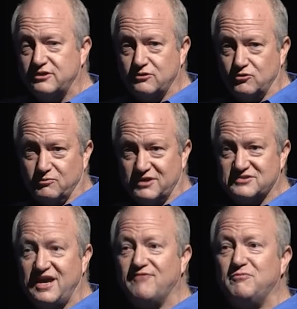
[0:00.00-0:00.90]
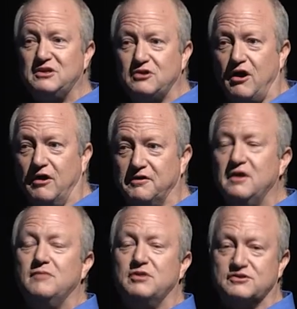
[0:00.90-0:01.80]
to do because they haven't been taught,
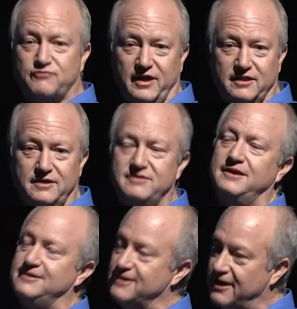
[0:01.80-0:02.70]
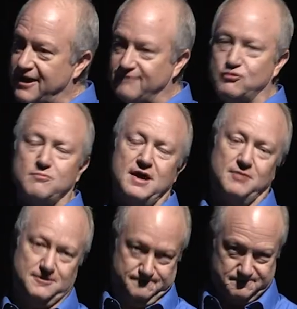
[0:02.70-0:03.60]
because frankly, they did not have your
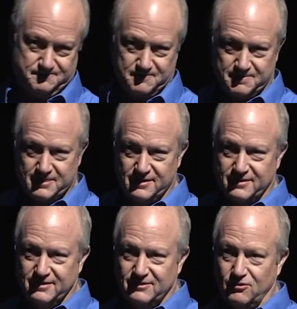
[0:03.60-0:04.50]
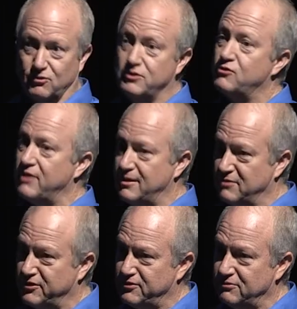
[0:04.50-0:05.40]
mama or your
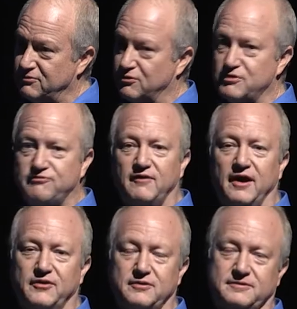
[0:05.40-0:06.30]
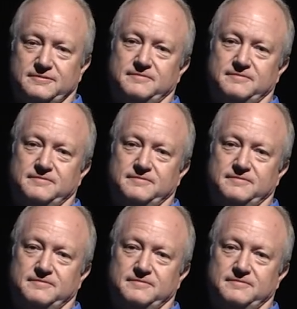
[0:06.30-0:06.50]
grandmother or your father.